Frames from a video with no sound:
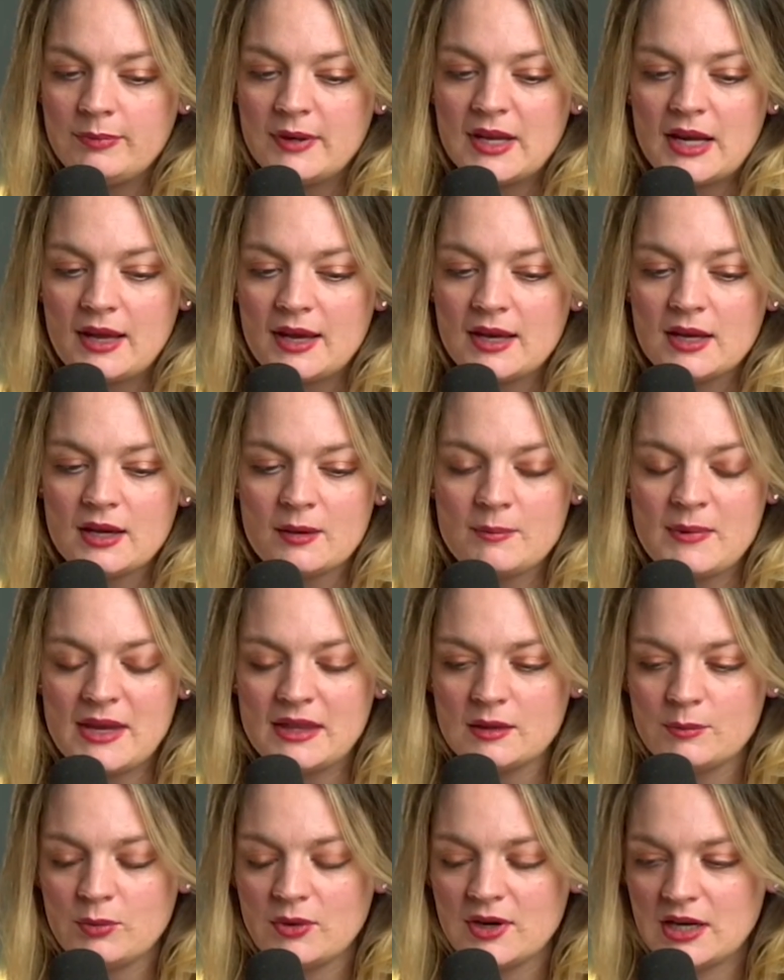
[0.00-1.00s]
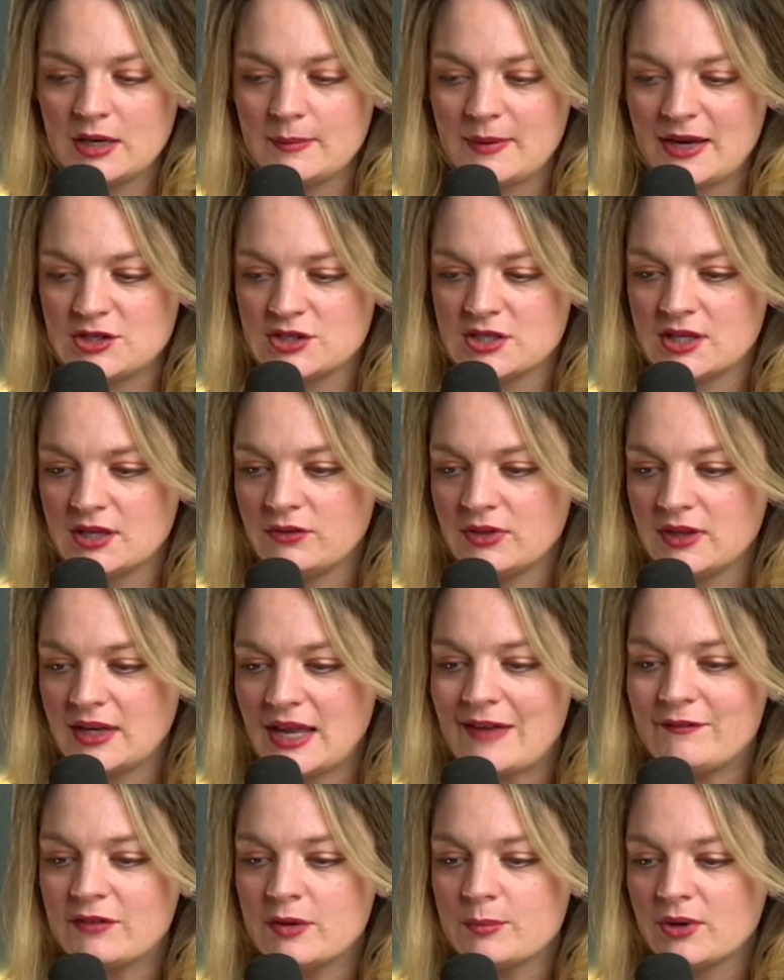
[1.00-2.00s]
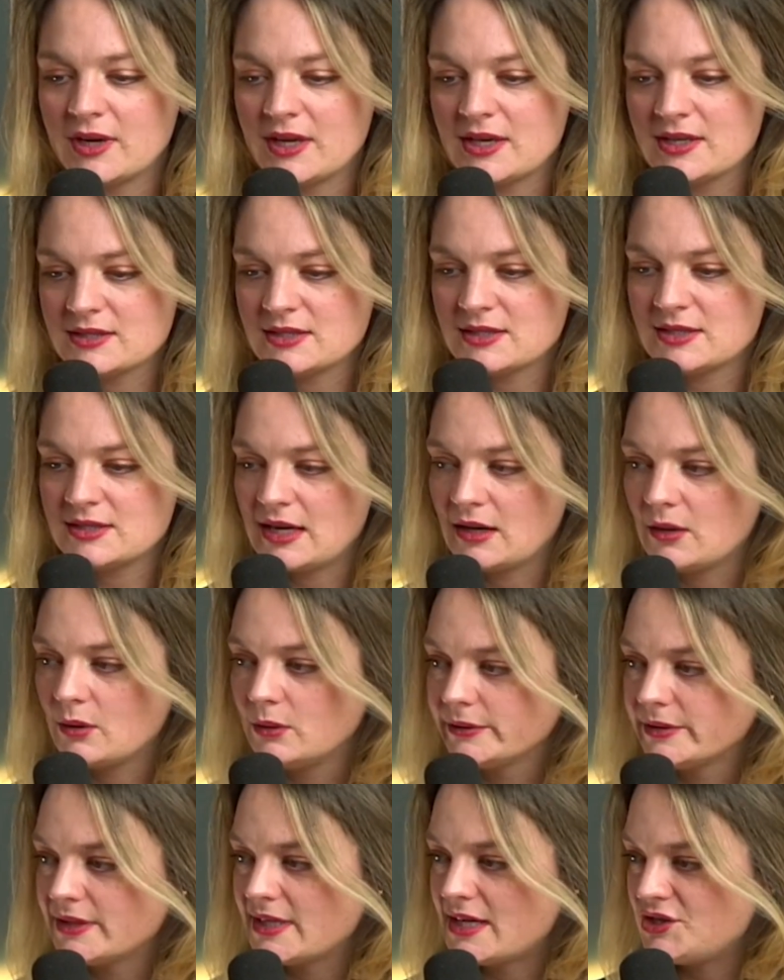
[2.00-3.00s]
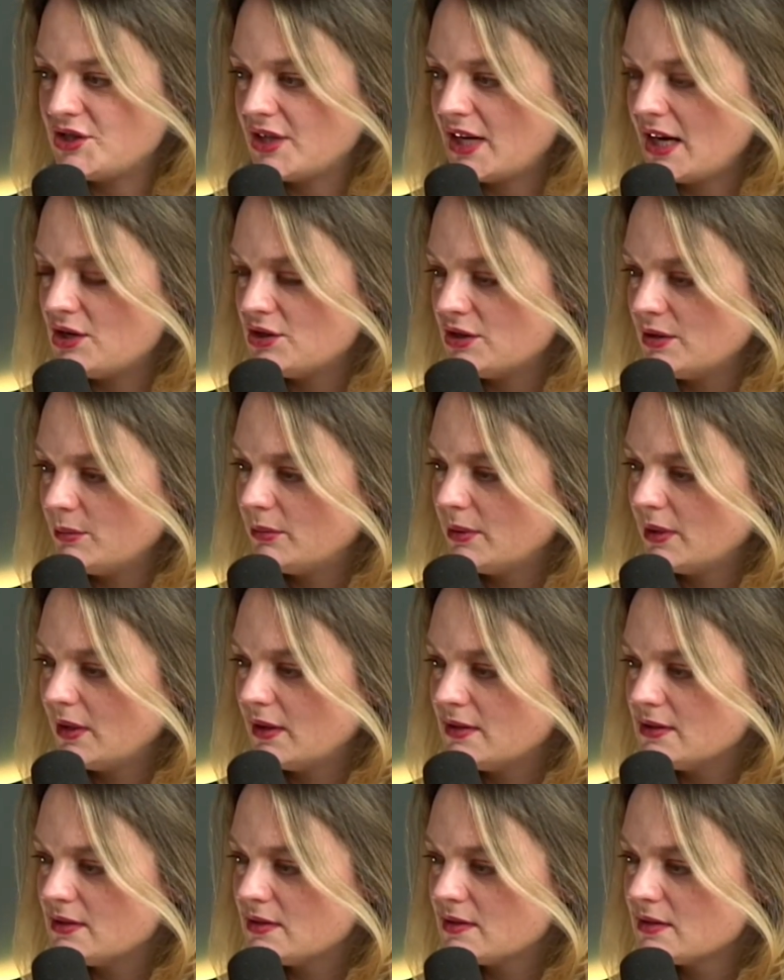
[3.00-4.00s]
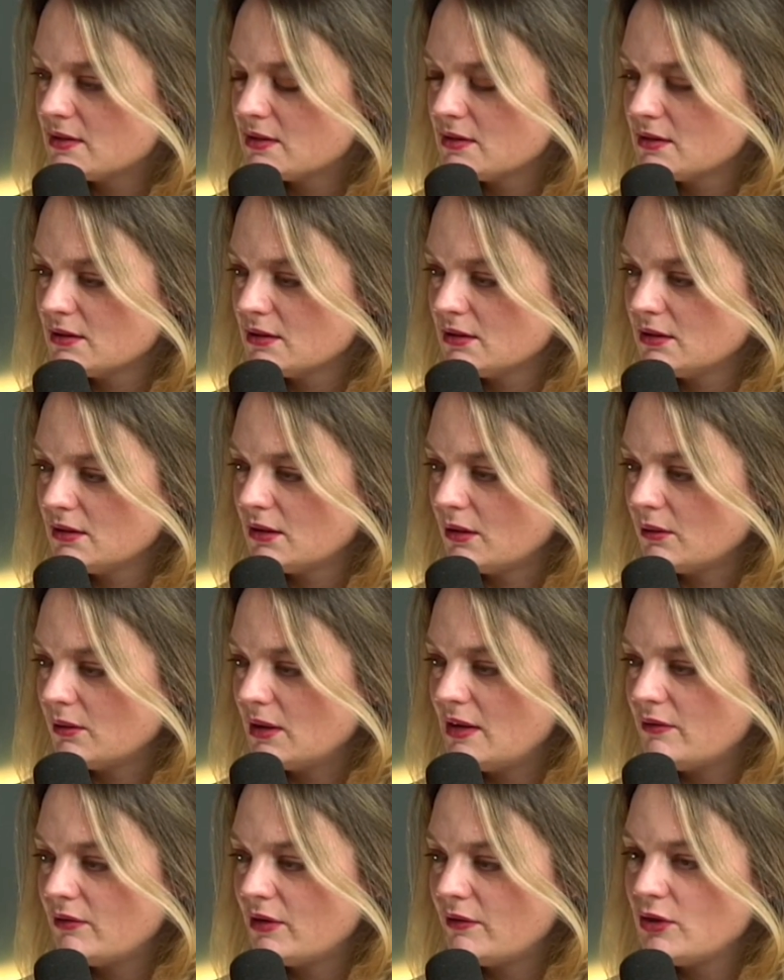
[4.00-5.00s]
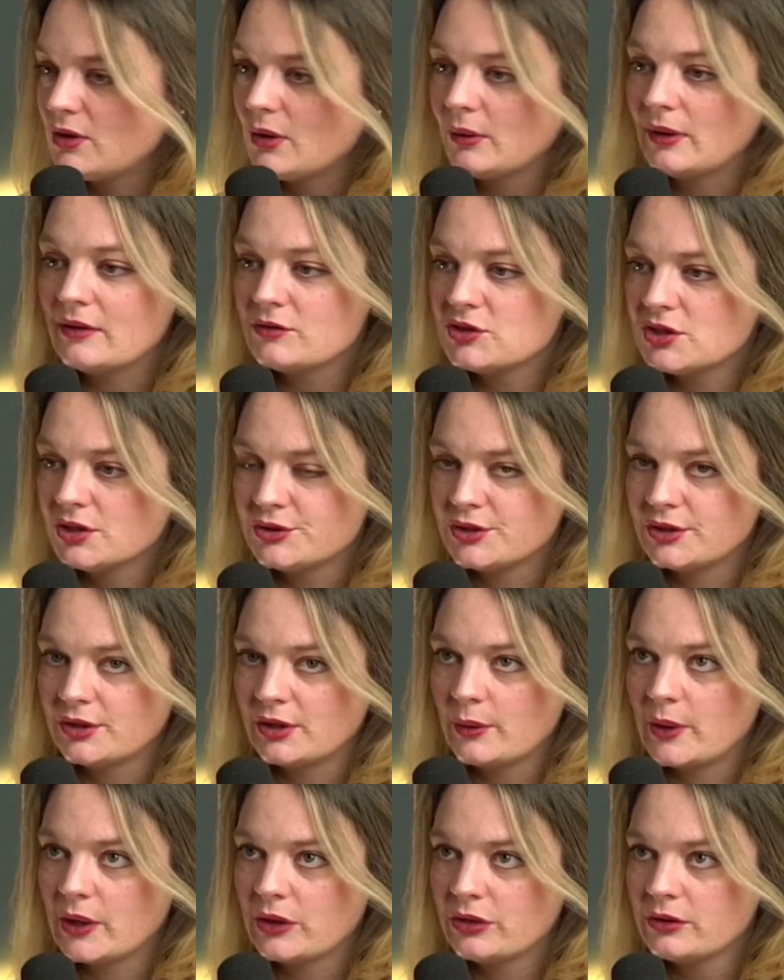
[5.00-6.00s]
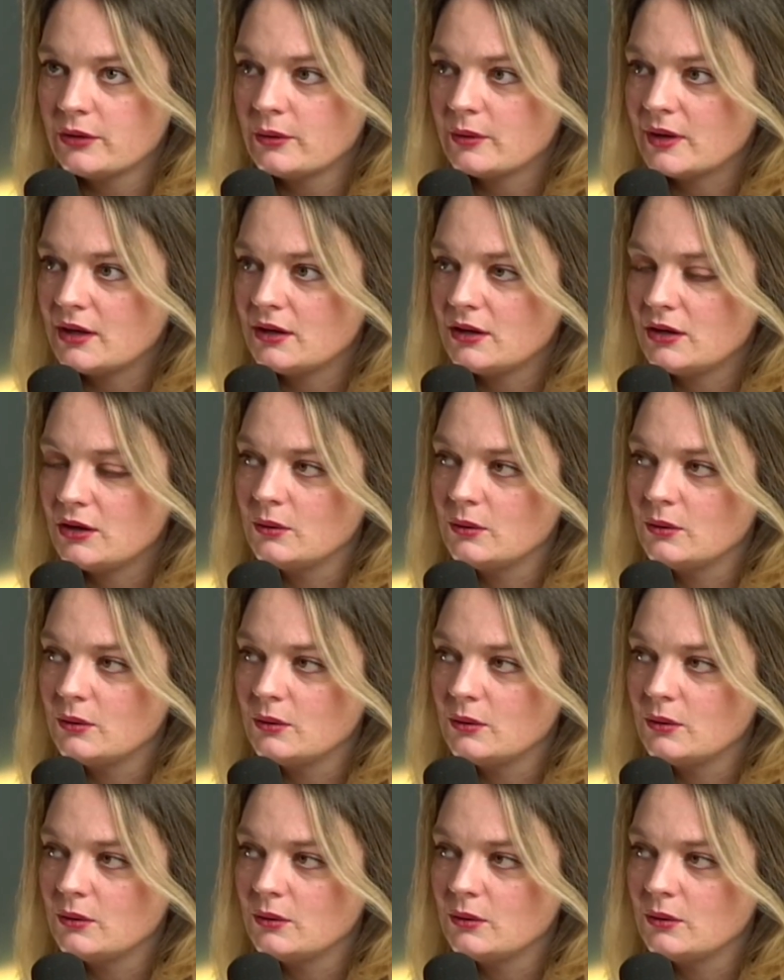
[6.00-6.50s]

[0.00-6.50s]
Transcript: But I make the point in Imagineif that everybody is a stakeholder in education, because, you know, even if you don't have children going through it,